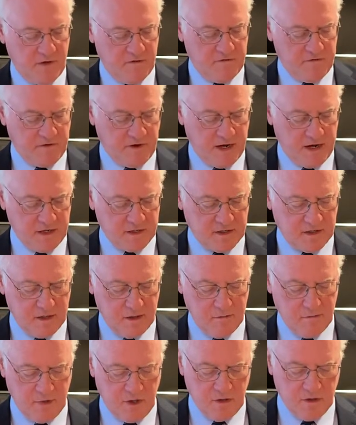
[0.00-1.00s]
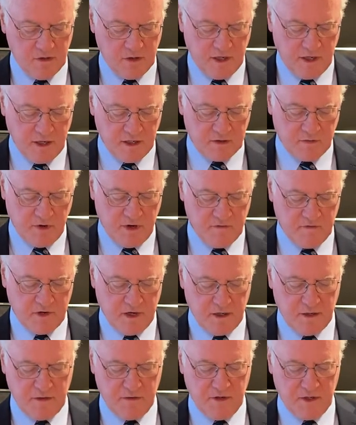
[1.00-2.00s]
fast and boldly, as we have
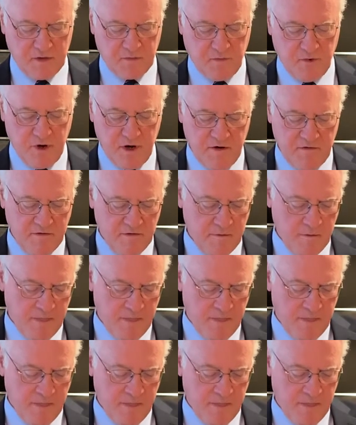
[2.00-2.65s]
done in this brief,